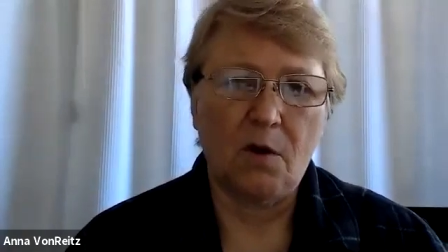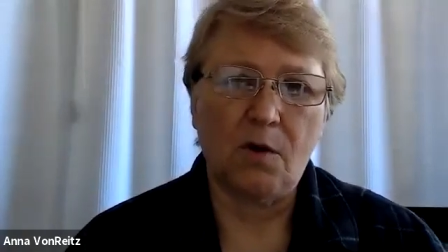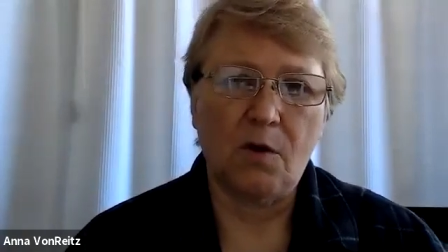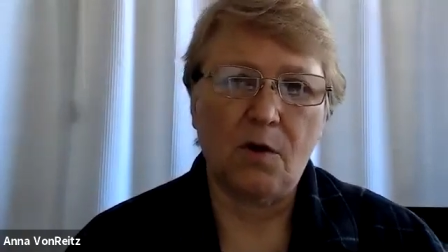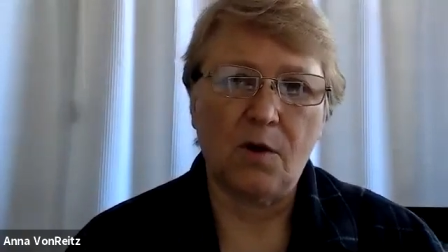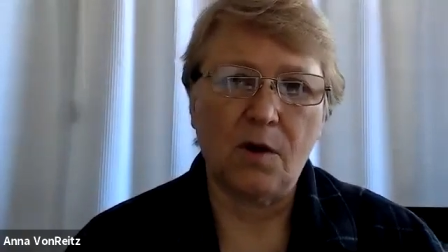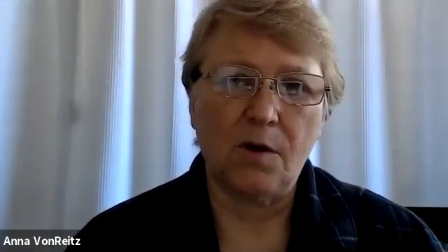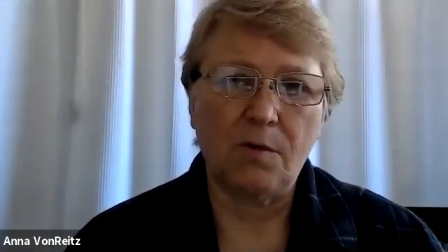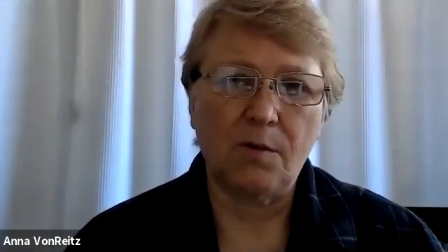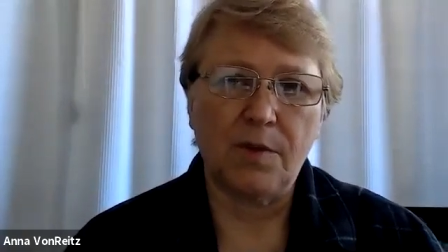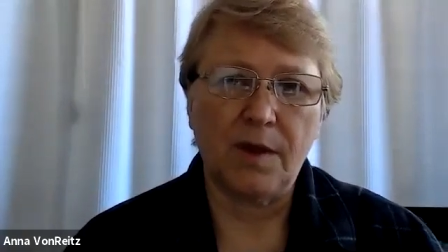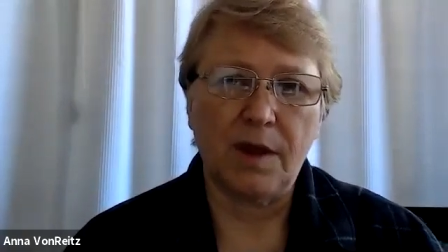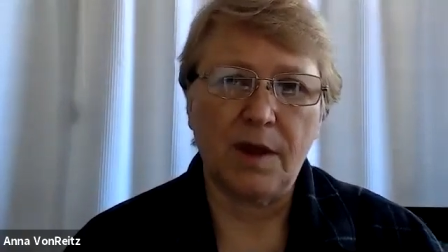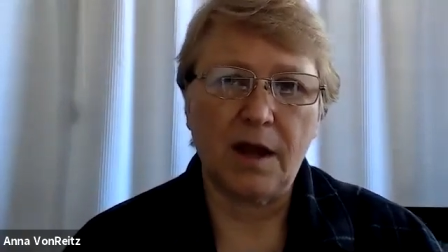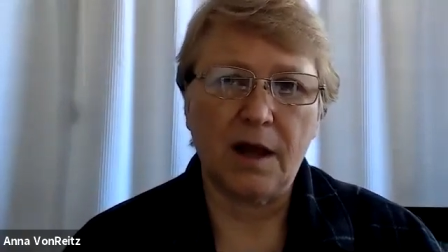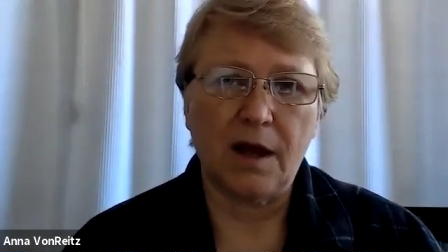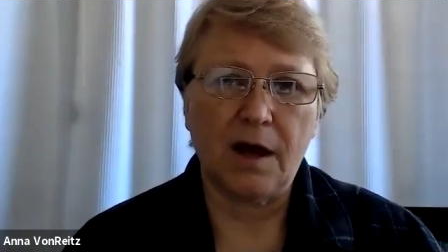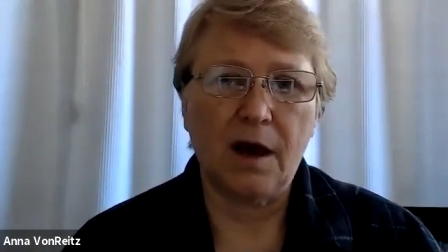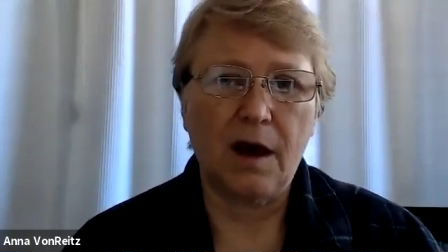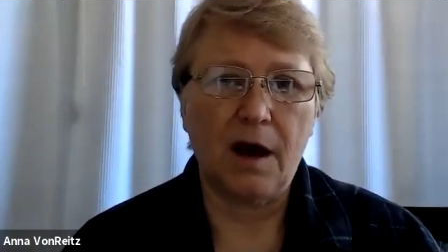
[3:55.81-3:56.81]
or
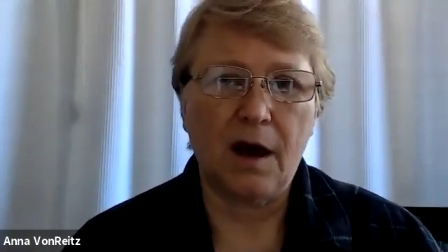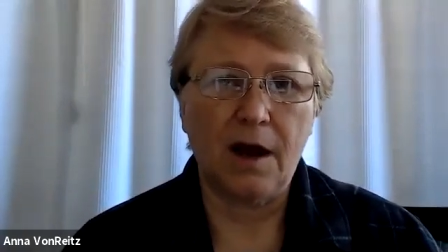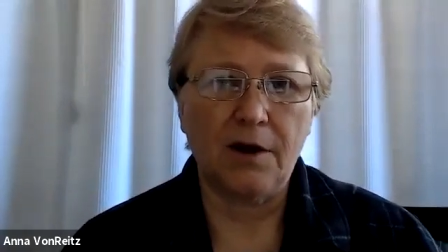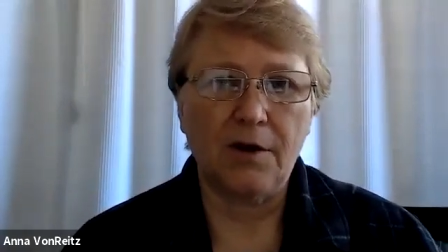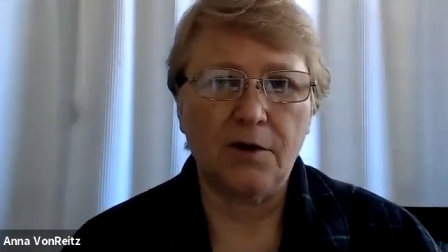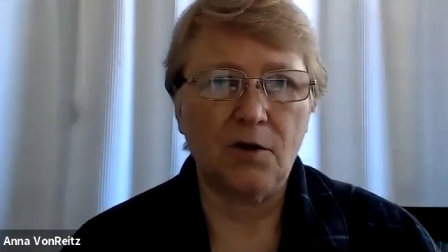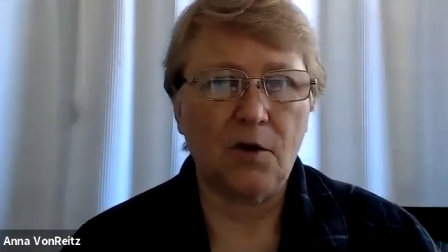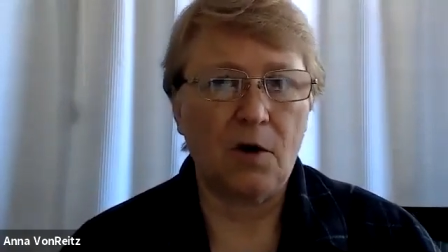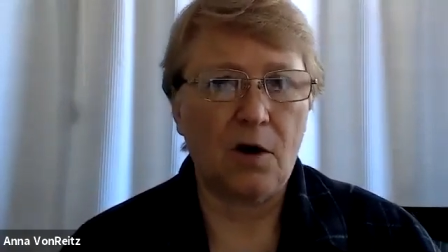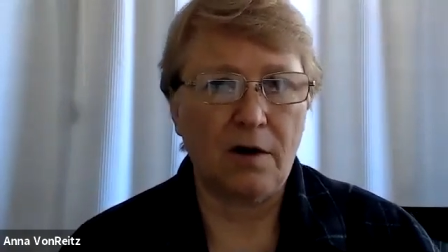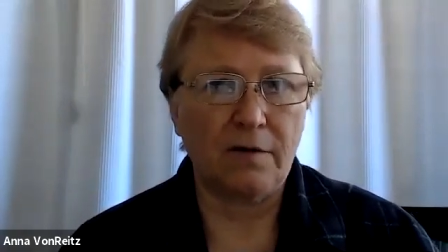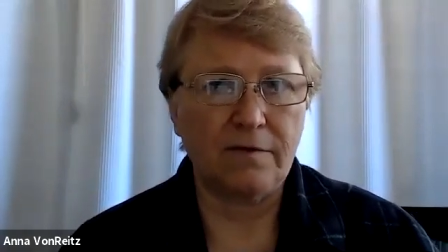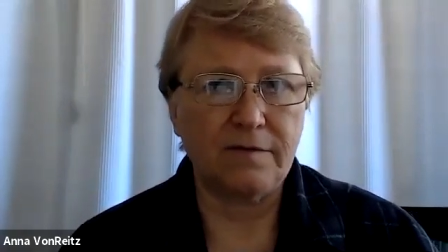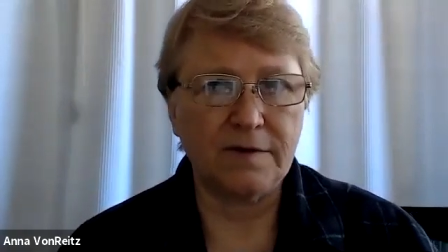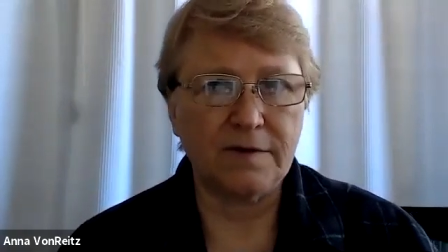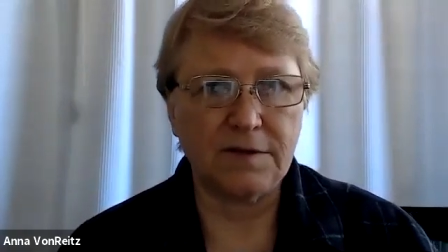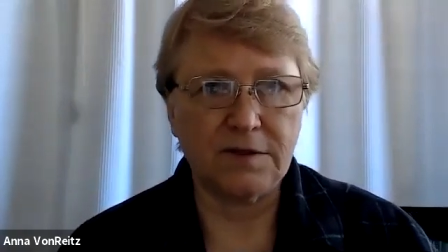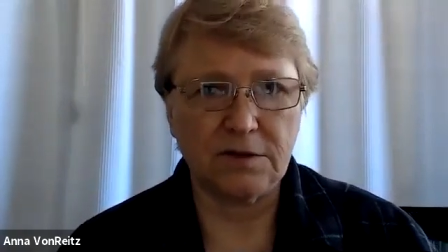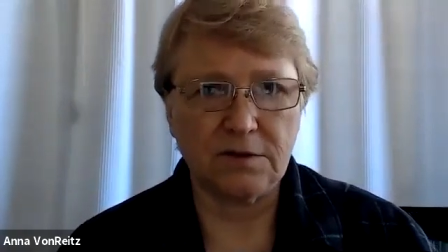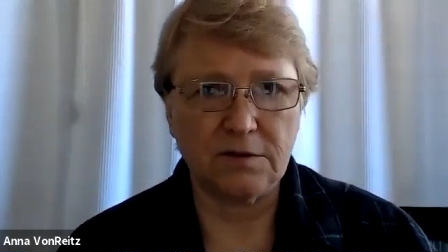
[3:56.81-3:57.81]
being a hired
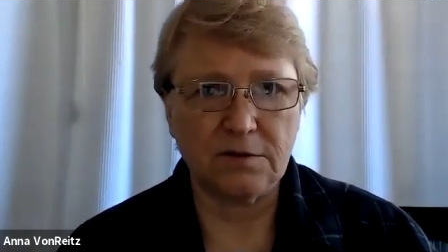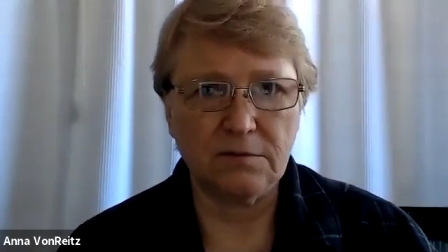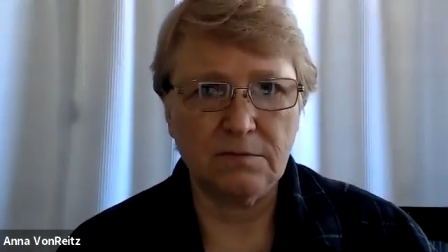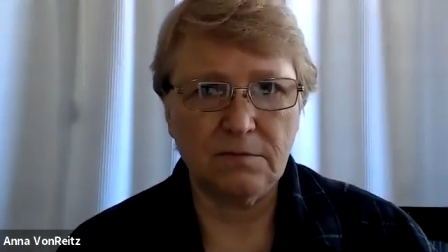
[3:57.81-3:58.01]
officer,